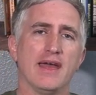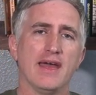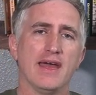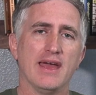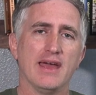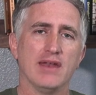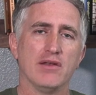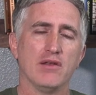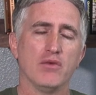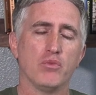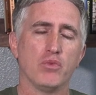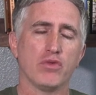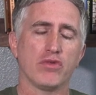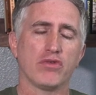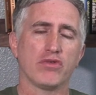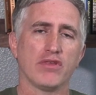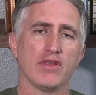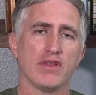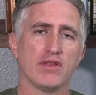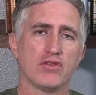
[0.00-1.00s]
it
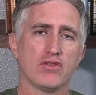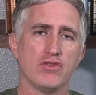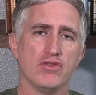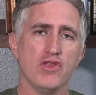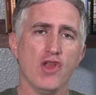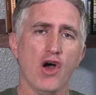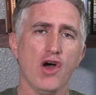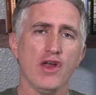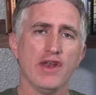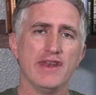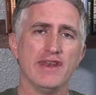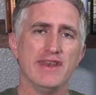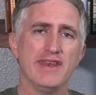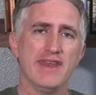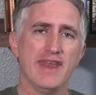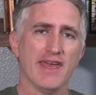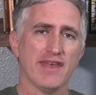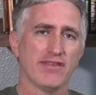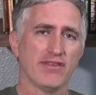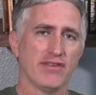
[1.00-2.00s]
was not
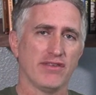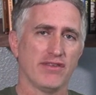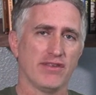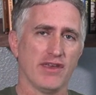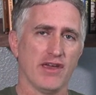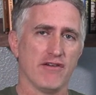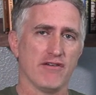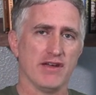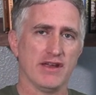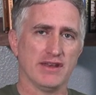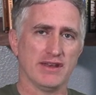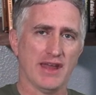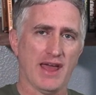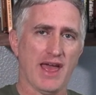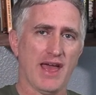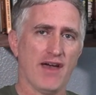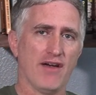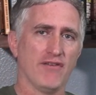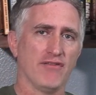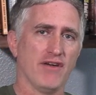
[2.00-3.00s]
necessary to
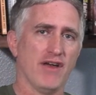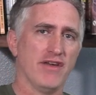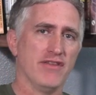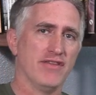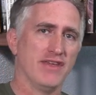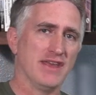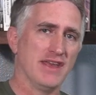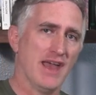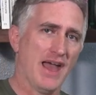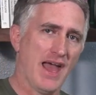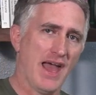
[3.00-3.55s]
have the